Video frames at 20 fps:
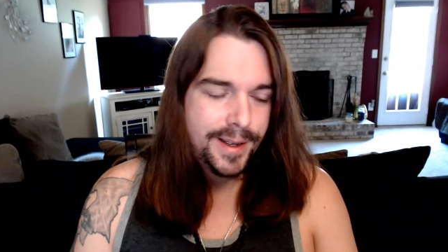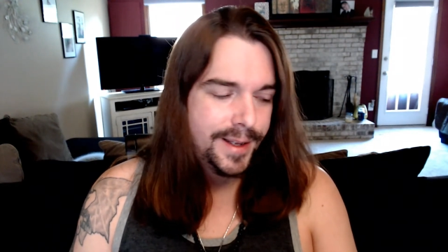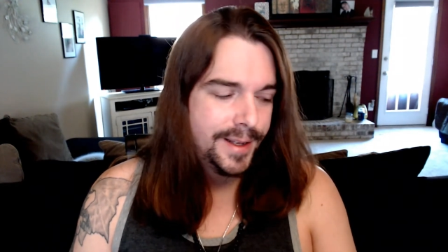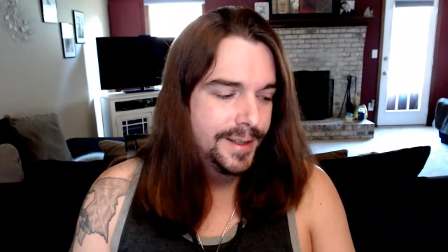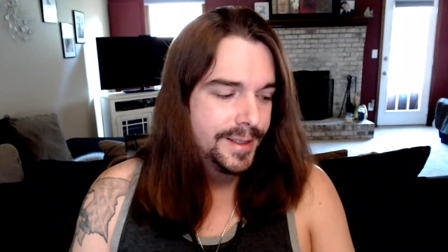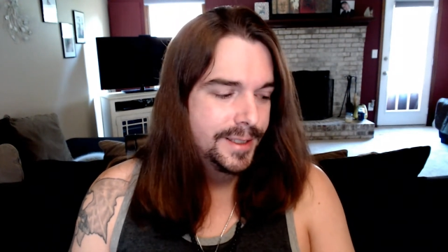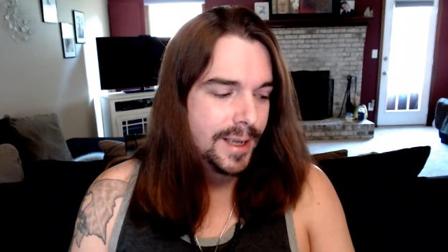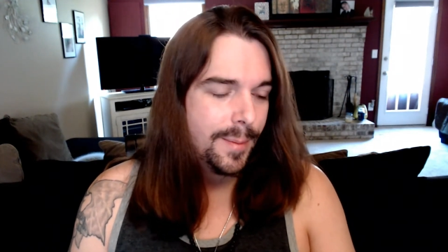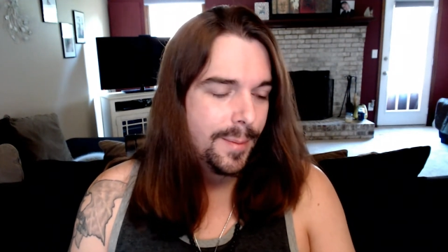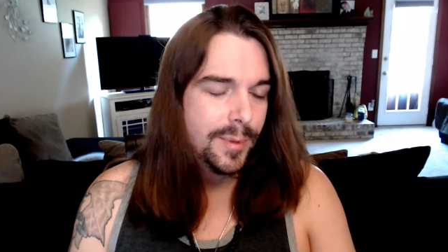
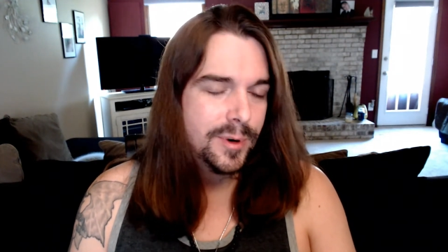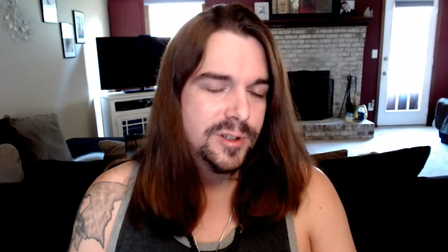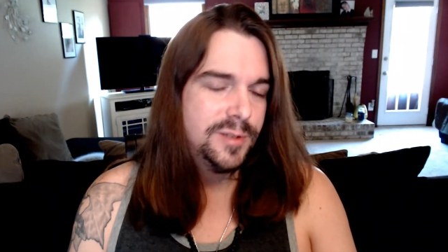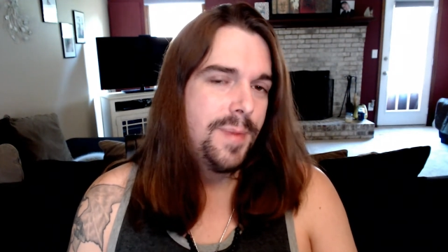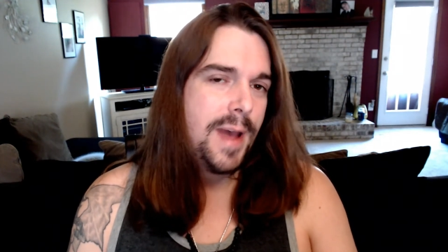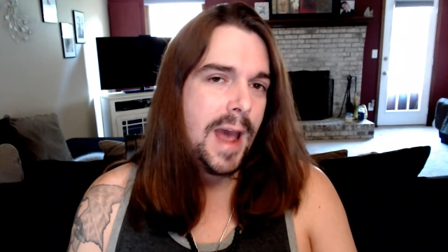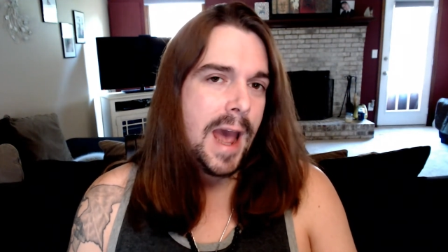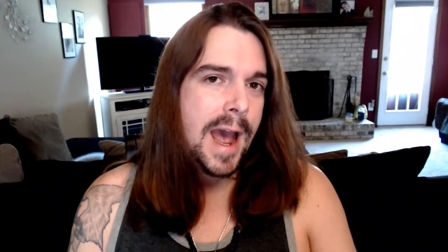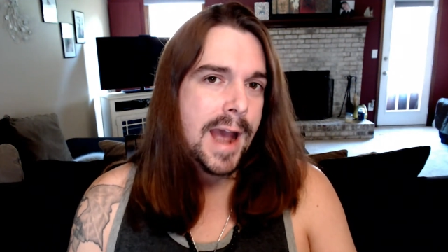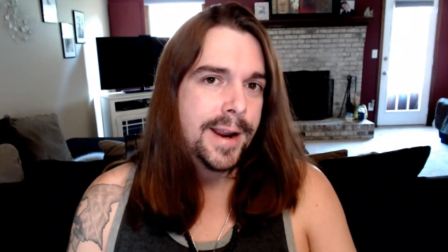Summer's
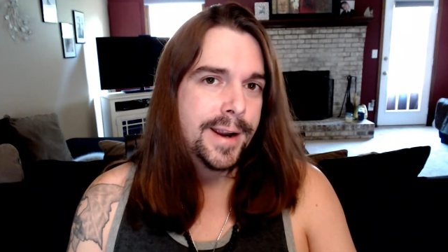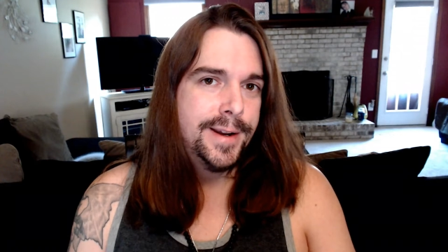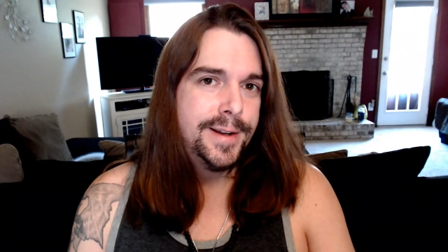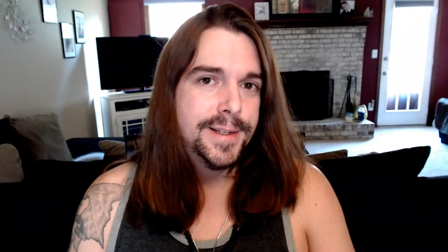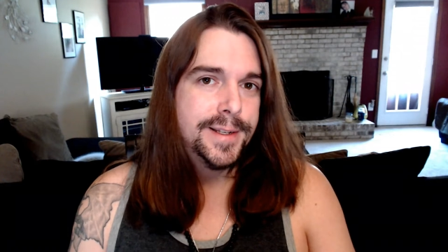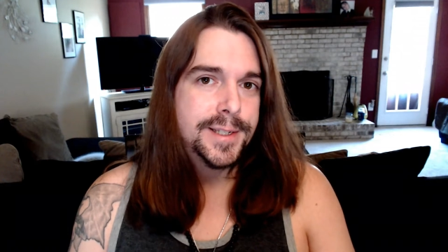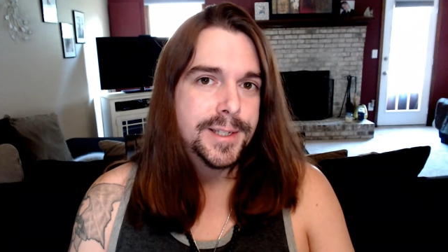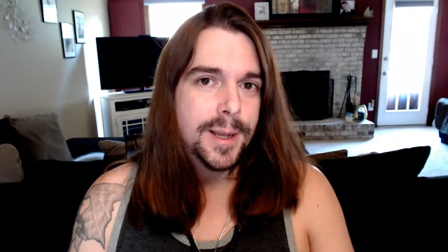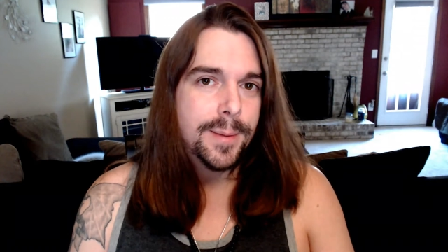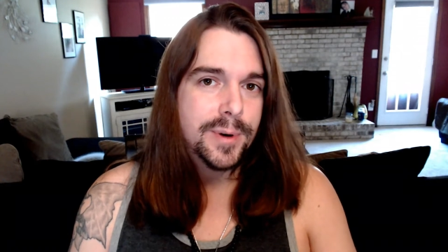back,
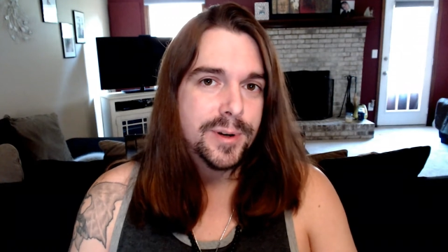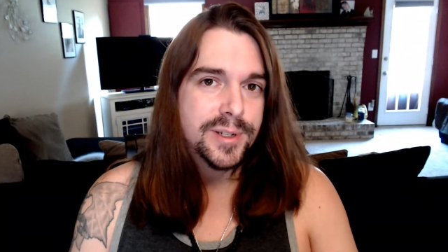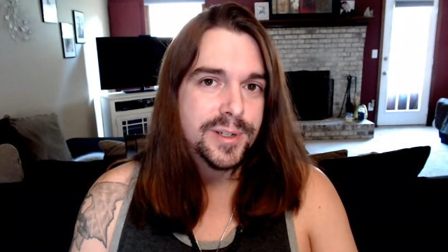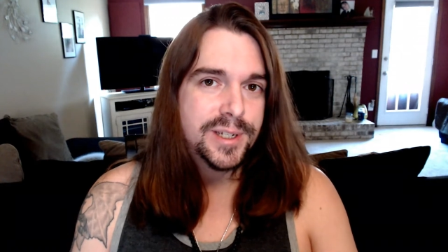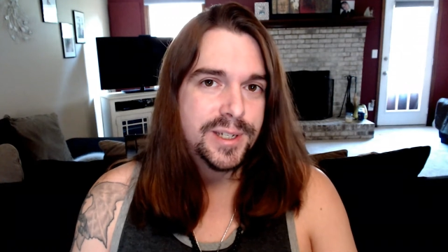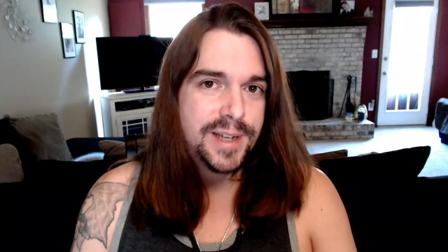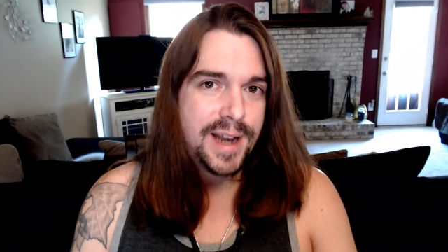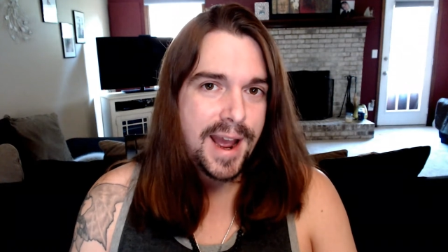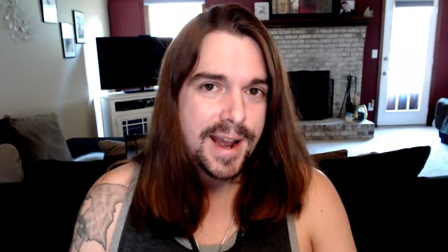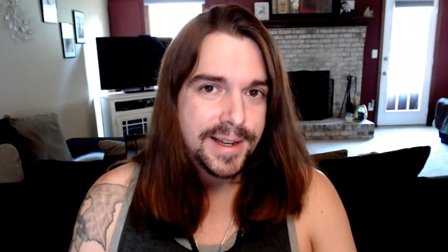Summer
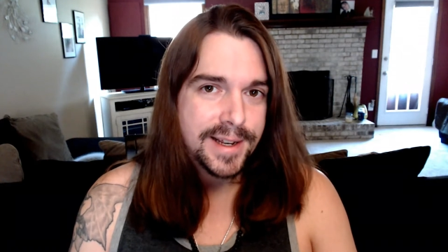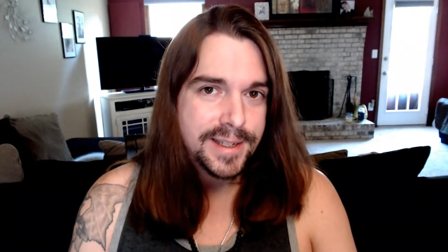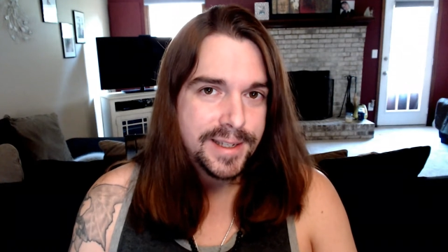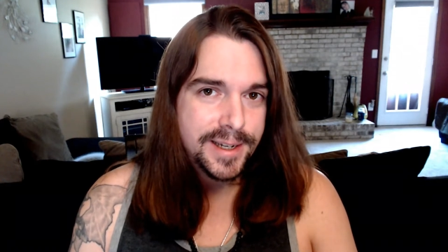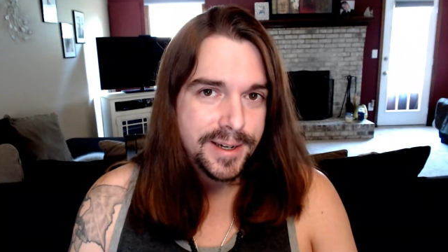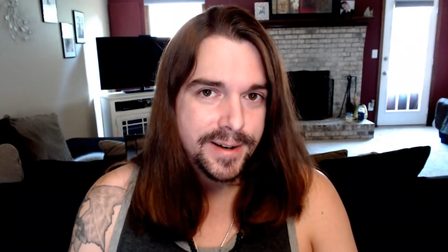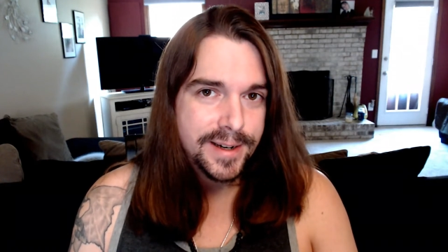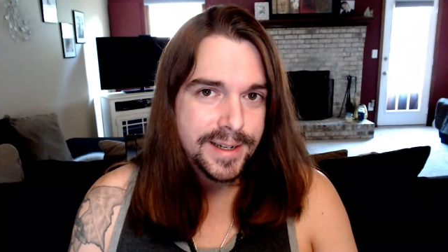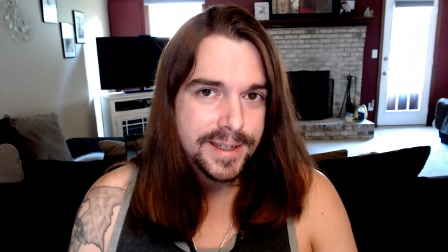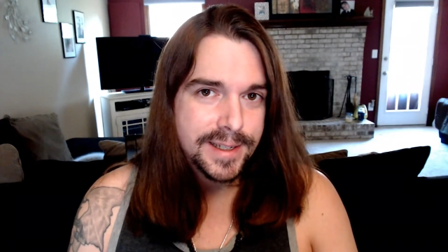Snack
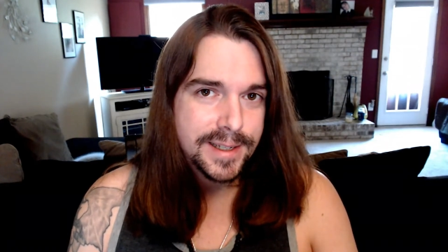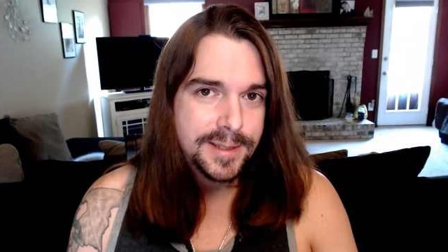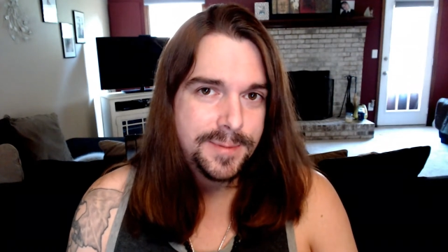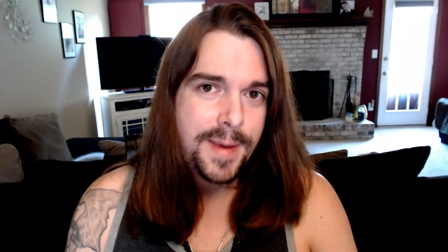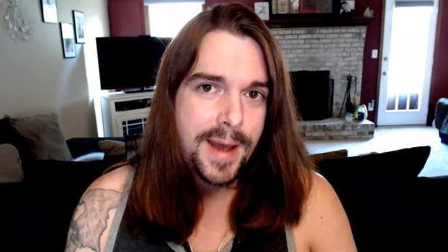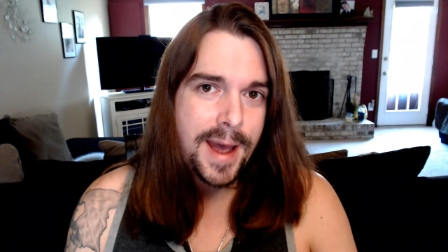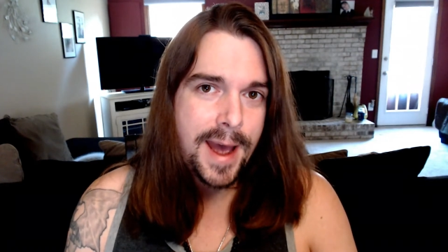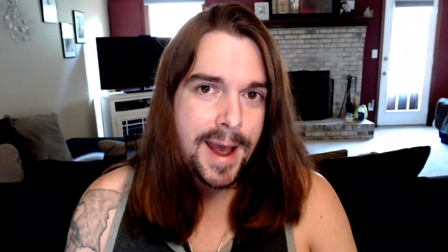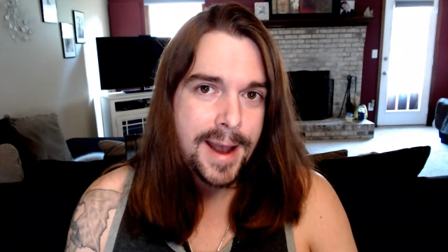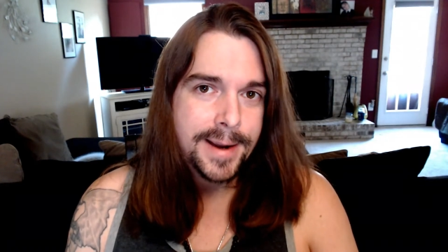Series is
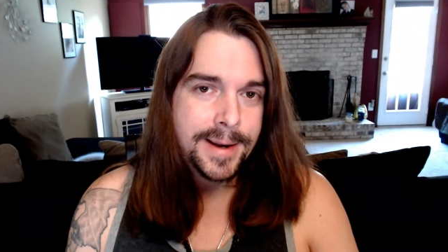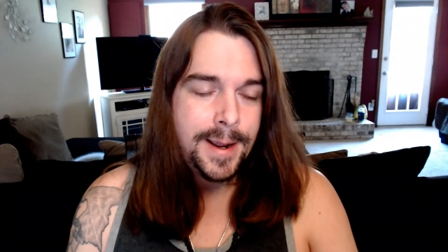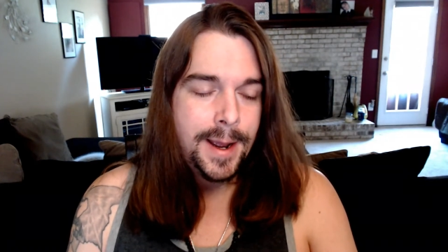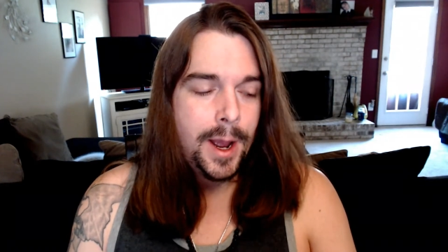back.